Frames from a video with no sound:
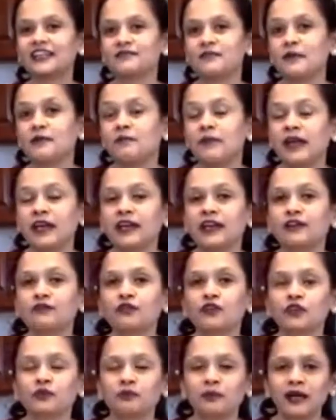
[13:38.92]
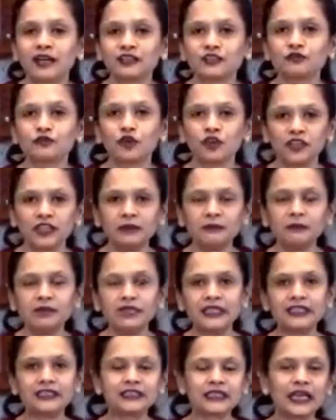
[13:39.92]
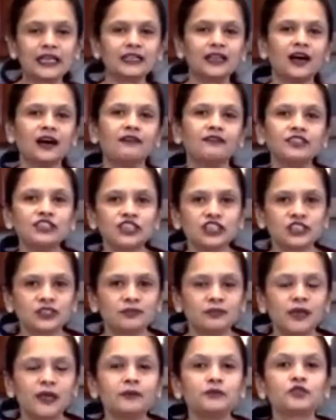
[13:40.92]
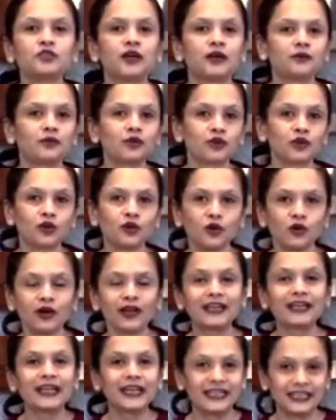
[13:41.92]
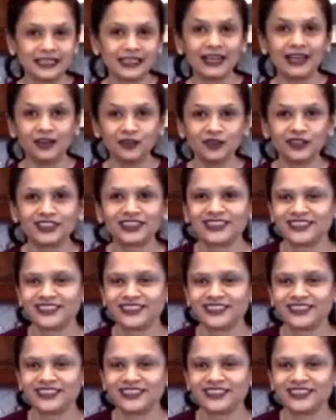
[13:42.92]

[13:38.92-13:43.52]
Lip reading: been baking for the past 40 minutes and the oven just beeped, so I'm going to go and get it out.